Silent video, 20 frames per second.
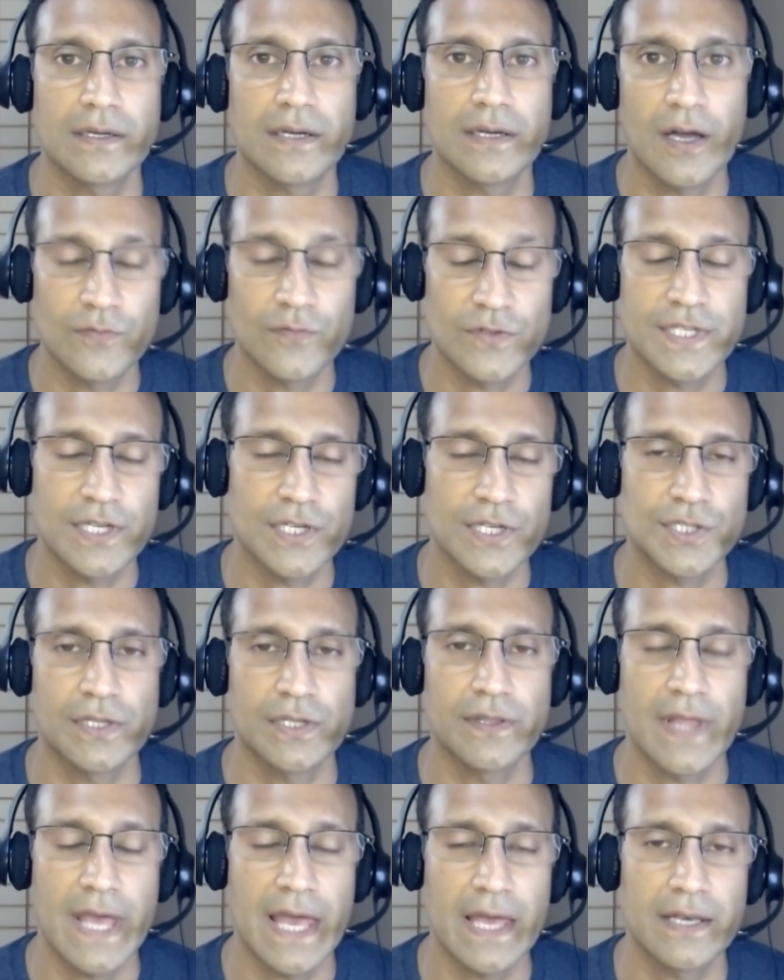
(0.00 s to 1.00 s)

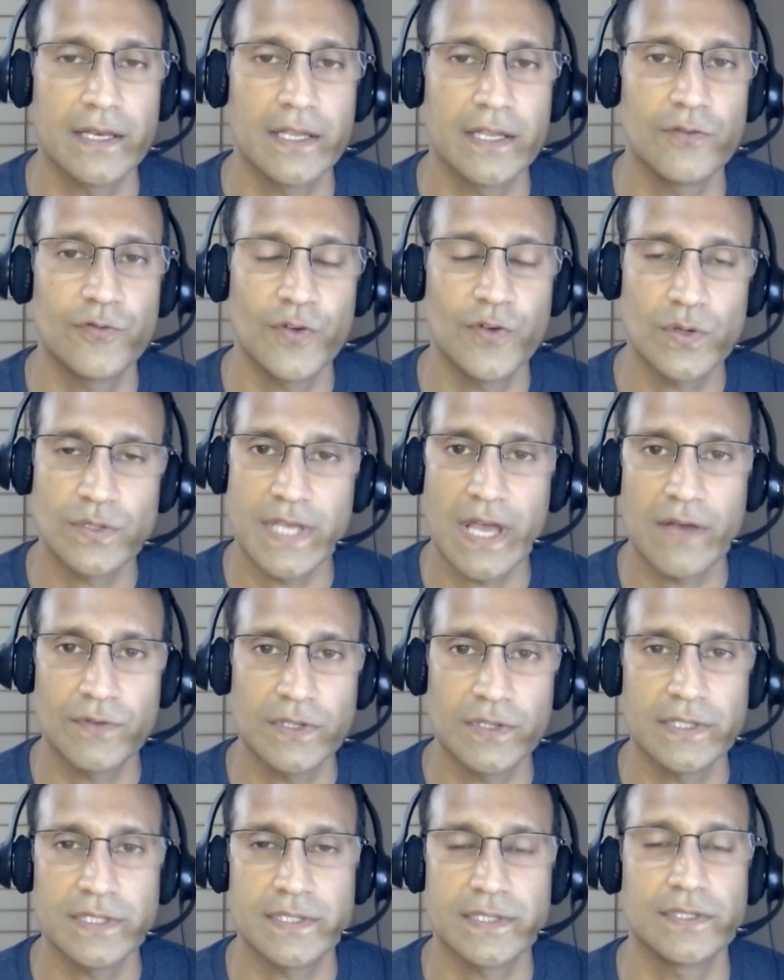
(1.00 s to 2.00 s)
conversation that, if folks
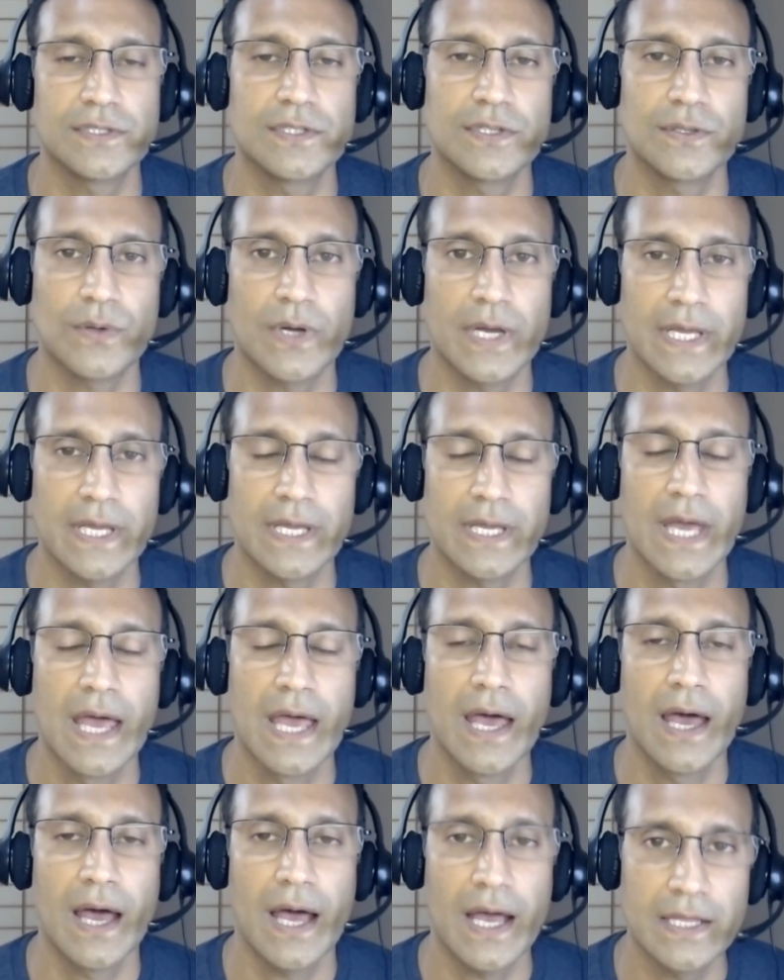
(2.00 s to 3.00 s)
haven't listened to, I
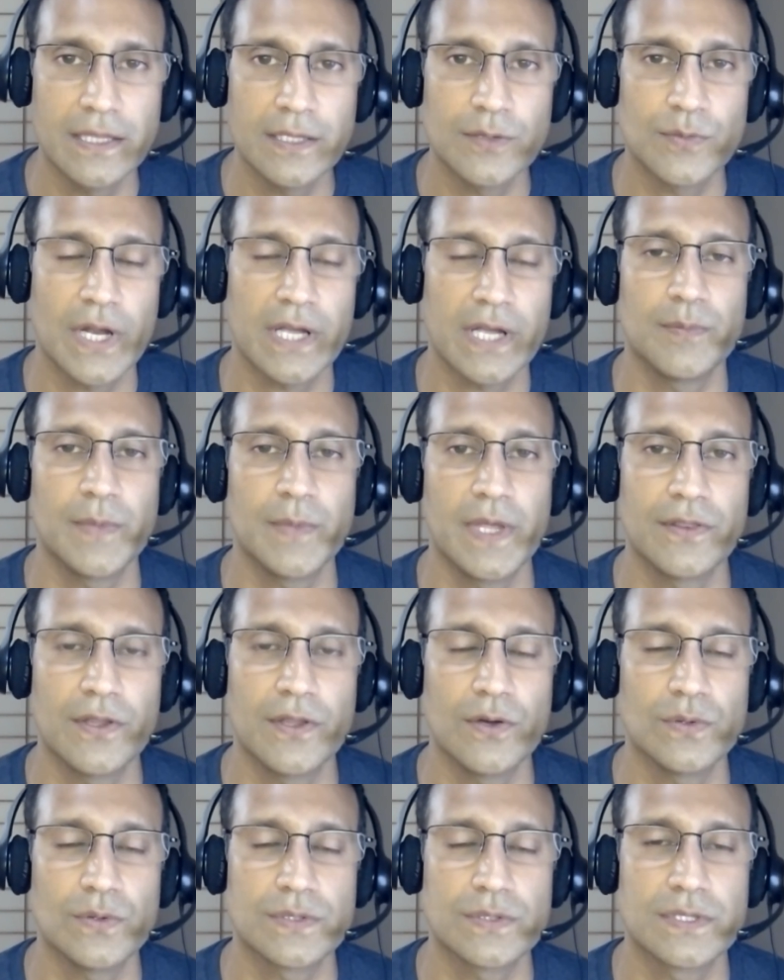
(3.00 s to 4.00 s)
highly recommend
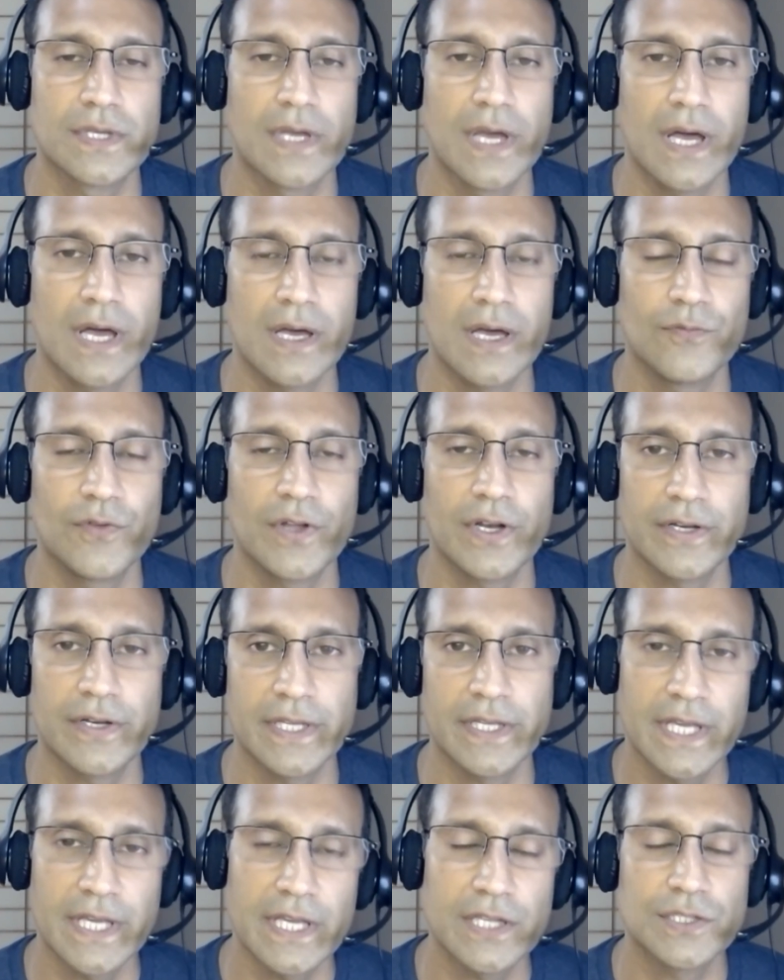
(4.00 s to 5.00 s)
those. Very
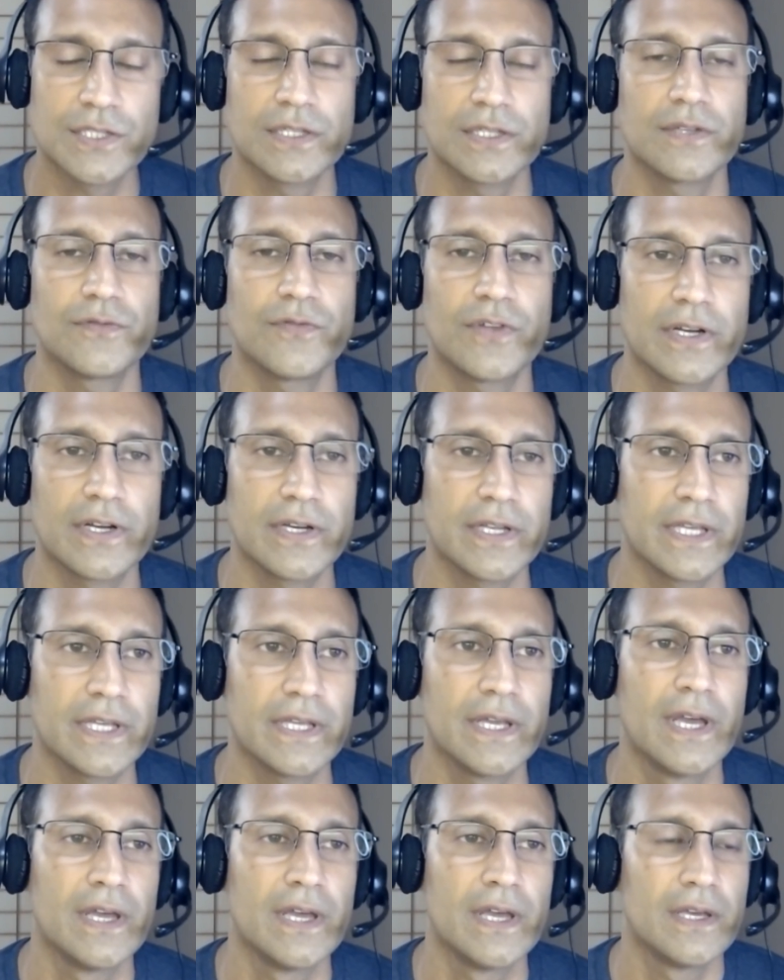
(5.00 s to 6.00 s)
engaging, very
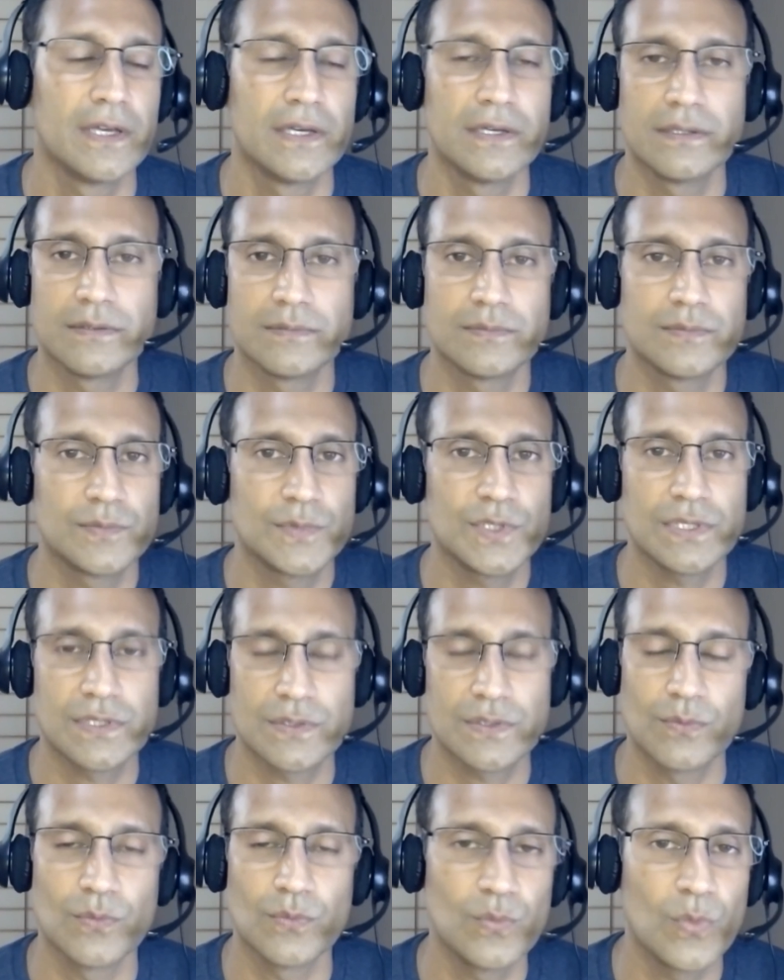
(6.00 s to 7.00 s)

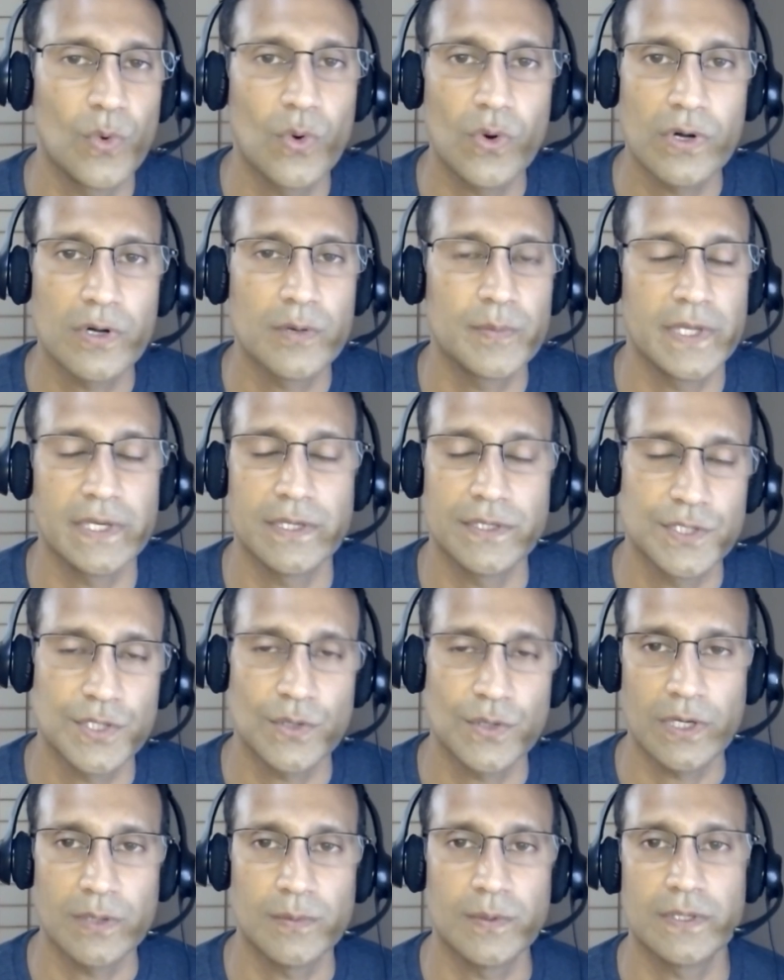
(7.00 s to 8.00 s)
just warm and
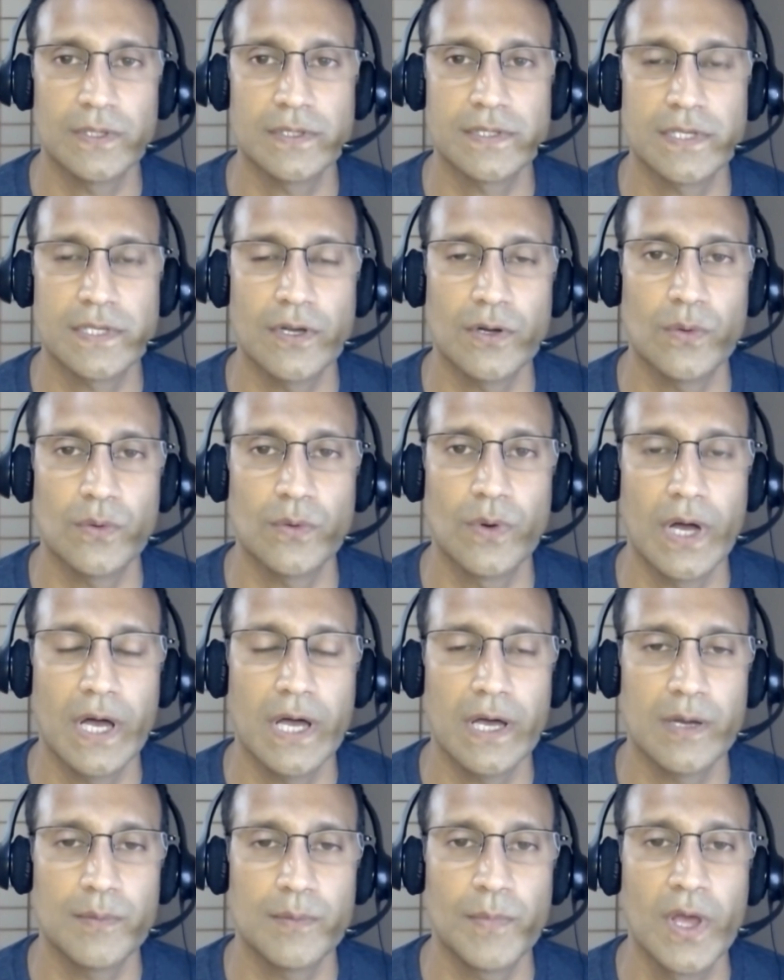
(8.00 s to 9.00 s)
enjoyable. So
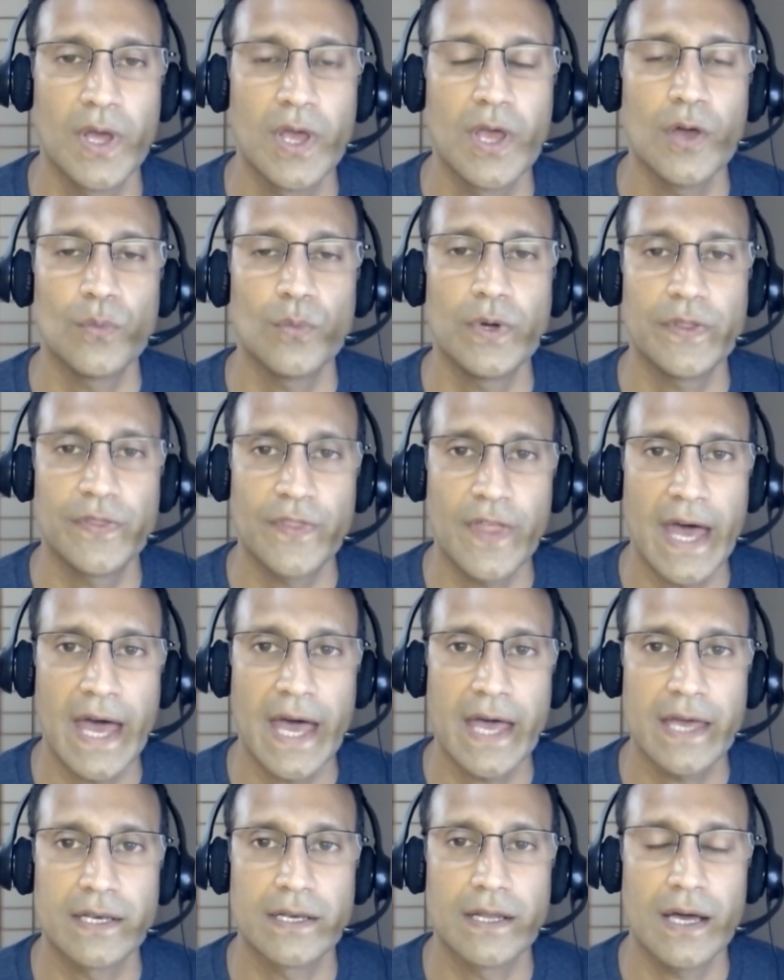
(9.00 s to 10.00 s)
with
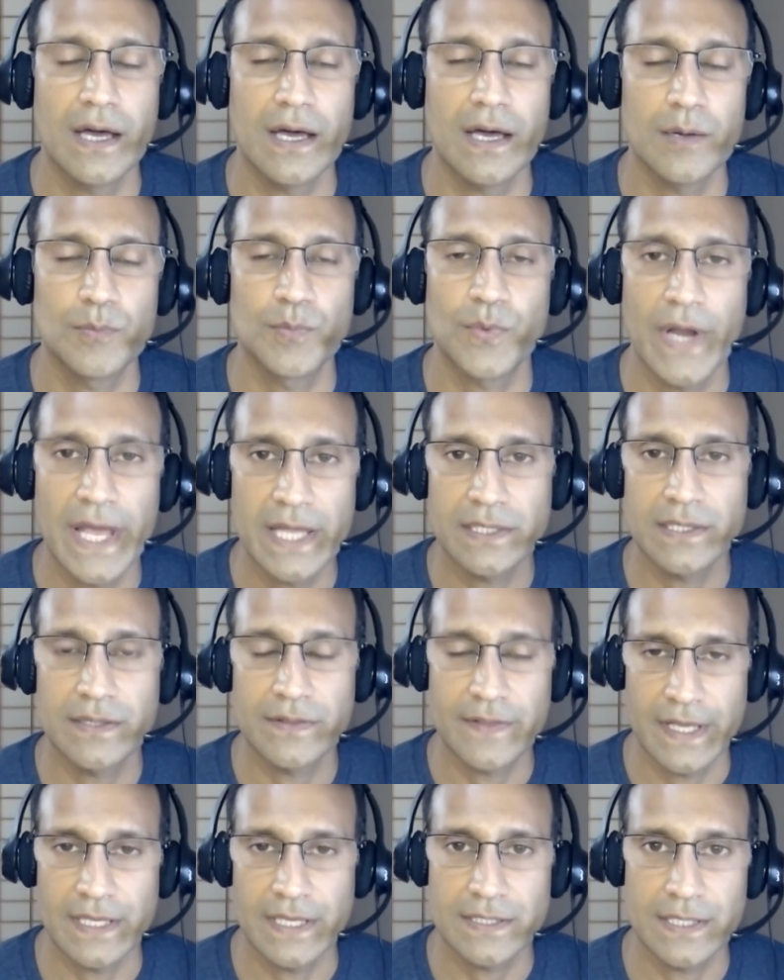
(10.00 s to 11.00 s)
that, Brandon,
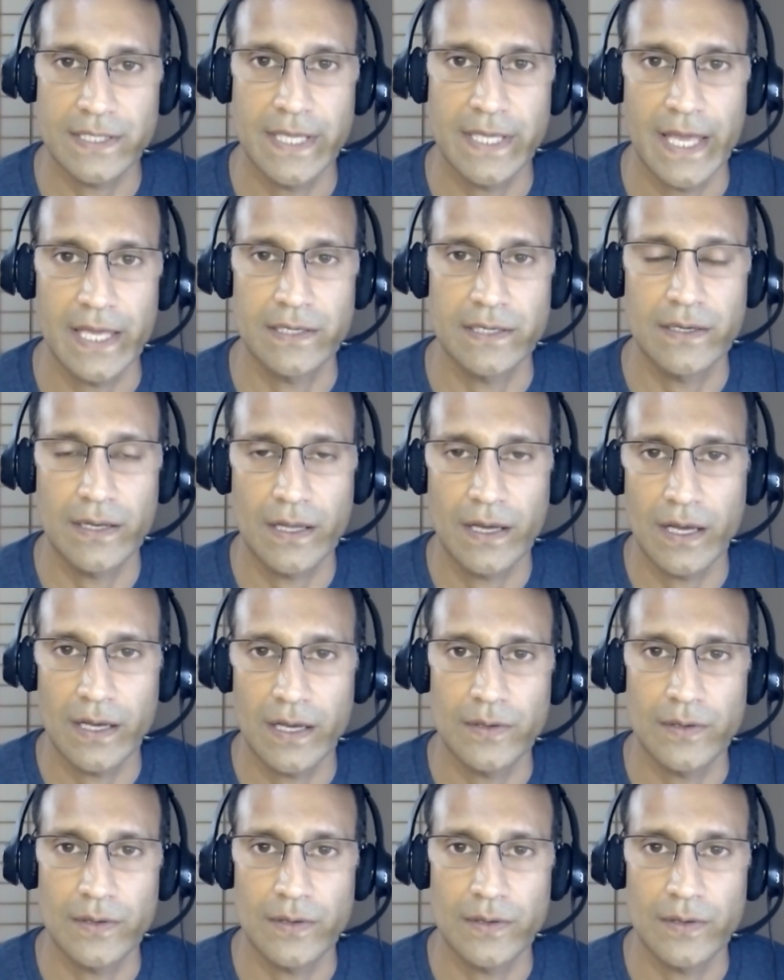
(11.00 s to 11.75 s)
thanks again.